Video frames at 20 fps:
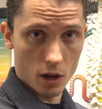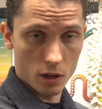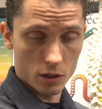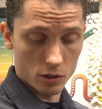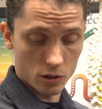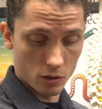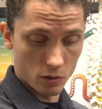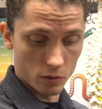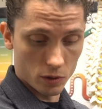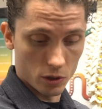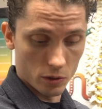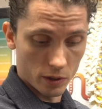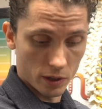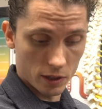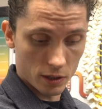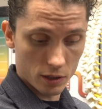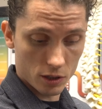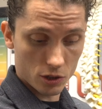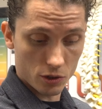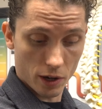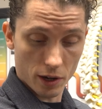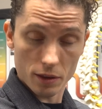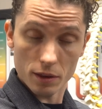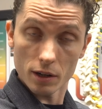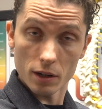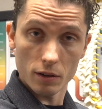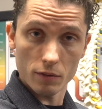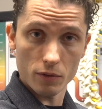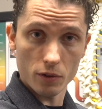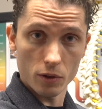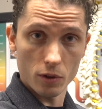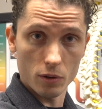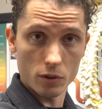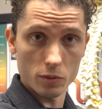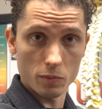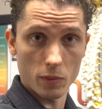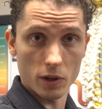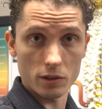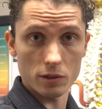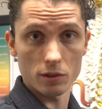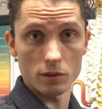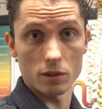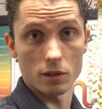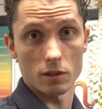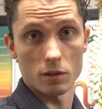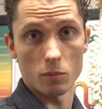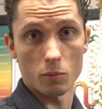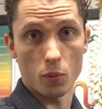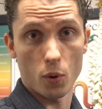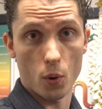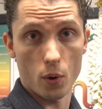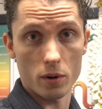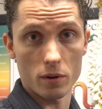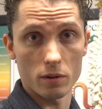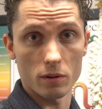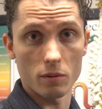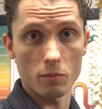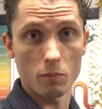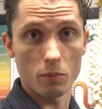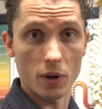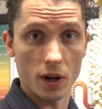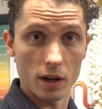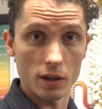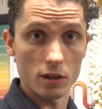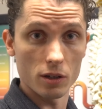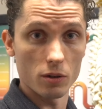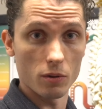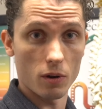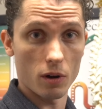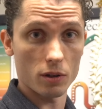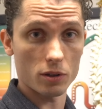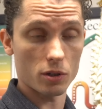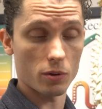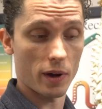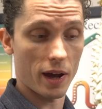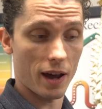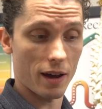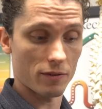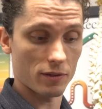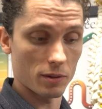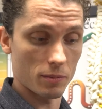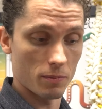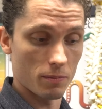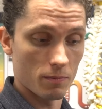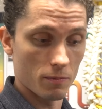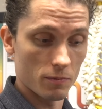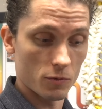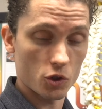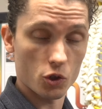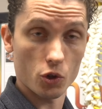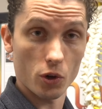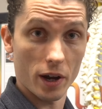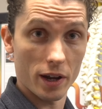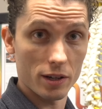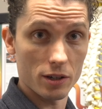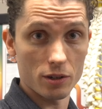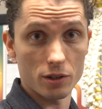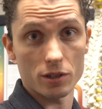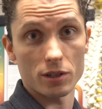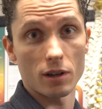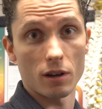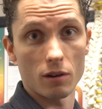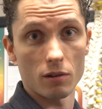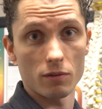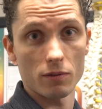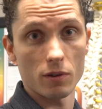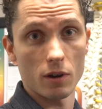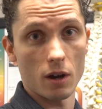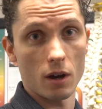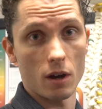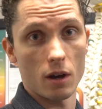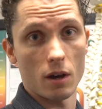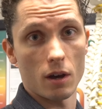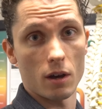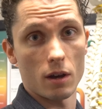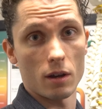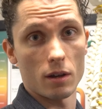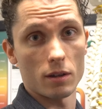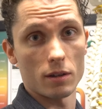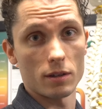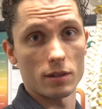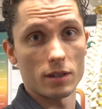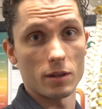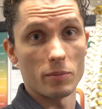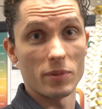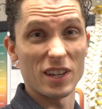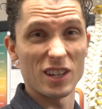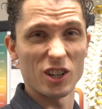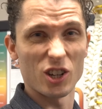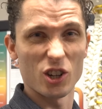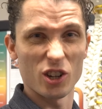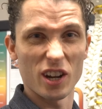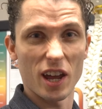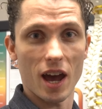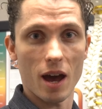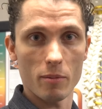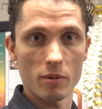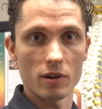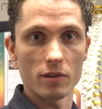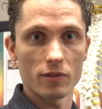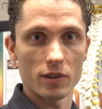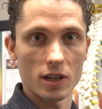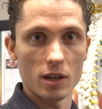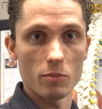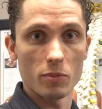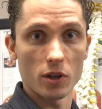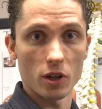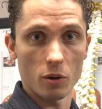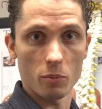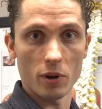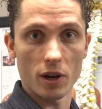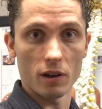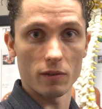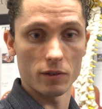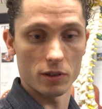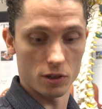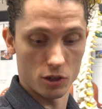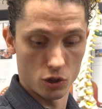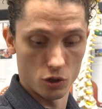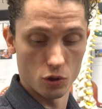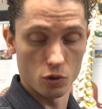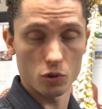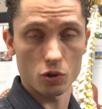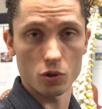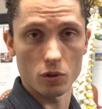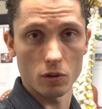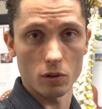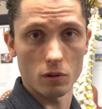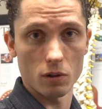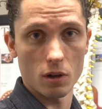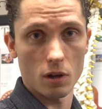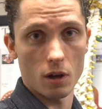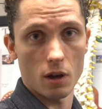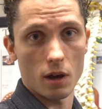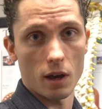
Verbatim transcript: So doing strengthening for those muscles is important, but you also have to train yourself to be in a good habit of keeping your pelvis neutral.